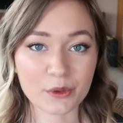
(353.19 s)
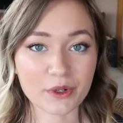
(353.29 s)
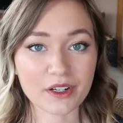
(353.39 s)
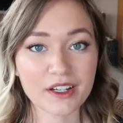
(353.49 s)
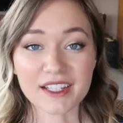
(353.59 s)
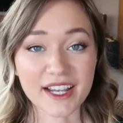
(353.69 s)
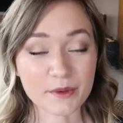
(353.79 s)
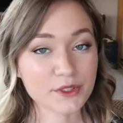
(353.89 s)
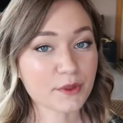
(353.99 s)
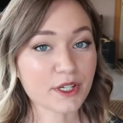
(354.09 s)
or like I
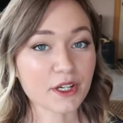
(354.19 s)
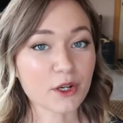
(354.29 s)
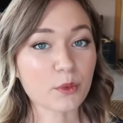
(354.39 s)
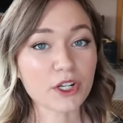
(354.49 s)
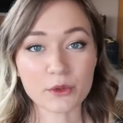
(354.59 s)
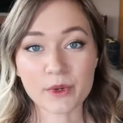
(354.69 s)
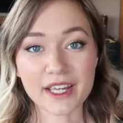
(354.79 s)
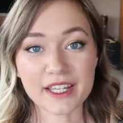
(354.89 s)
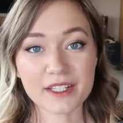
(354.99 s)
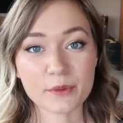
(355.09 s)
was doing a work
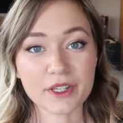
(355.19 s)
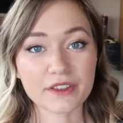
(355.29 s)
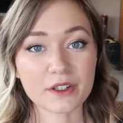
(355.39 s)
away with